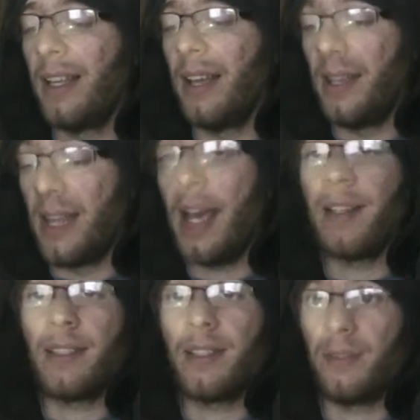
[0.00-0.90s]
a
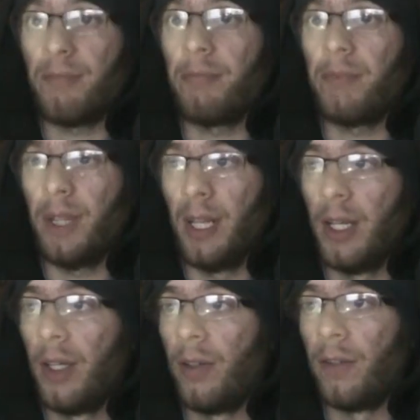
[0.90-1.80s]
nice,
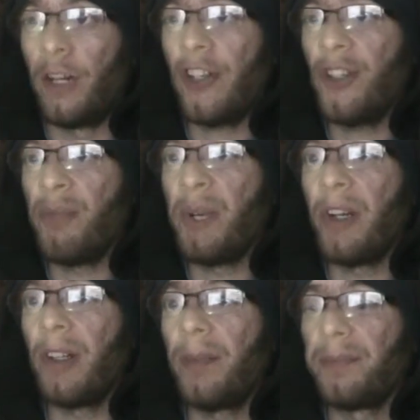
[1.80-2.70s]
refreshing
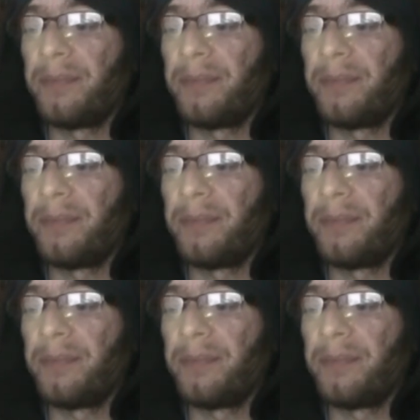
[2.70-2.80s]
beer